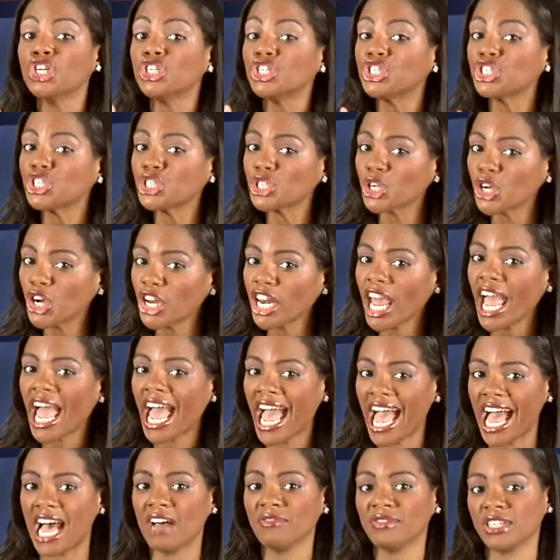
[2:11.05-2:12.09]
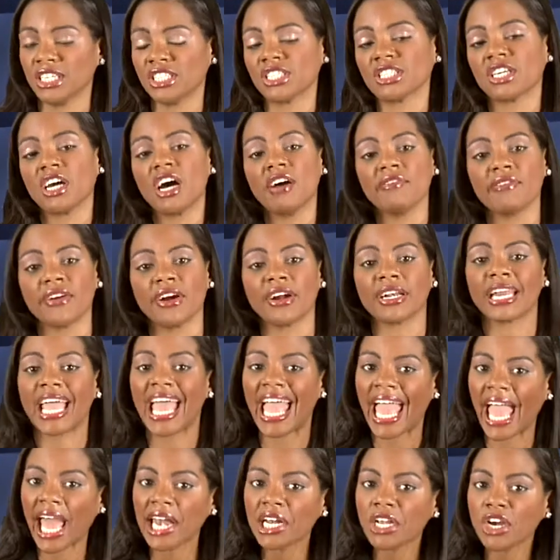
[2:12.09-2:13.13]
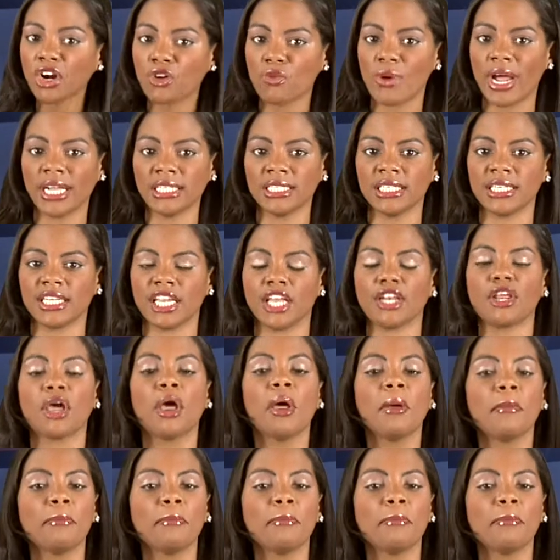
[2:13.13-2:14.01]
should have discovered and corrected it